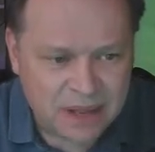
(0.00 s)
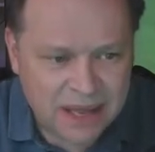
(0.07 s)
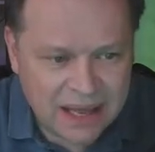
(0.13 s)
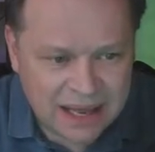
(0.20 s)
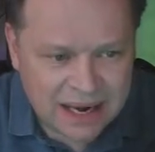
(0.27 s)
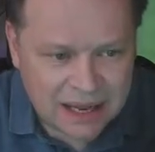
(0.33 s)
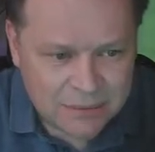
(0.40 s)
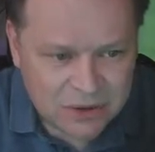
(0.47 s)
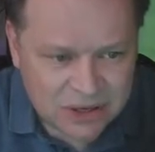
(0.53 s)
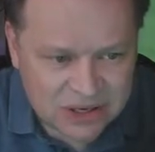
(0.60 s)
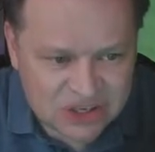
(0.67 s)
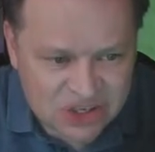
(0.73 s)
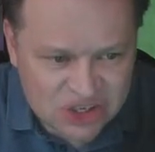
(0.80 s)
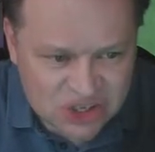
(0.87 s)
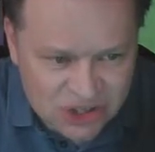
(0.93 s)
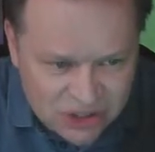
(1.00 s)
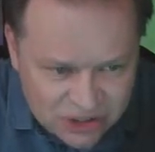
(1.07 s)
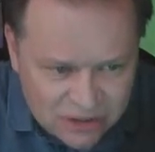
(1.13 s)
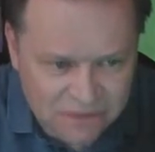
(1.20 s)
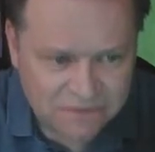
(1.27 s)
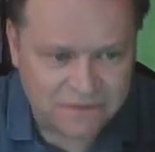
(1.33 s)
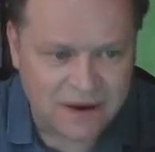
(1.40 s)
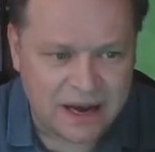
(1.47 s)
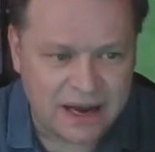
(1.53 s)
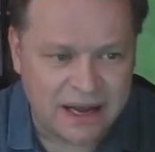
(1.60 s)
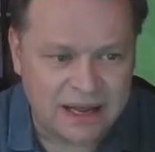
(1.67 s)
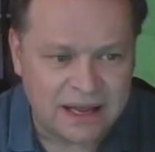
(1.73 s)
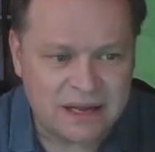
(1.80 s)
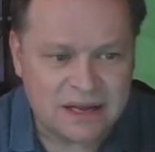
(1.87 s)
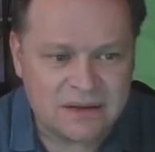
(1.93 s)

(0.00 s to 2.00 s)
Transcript: and I'm going to certify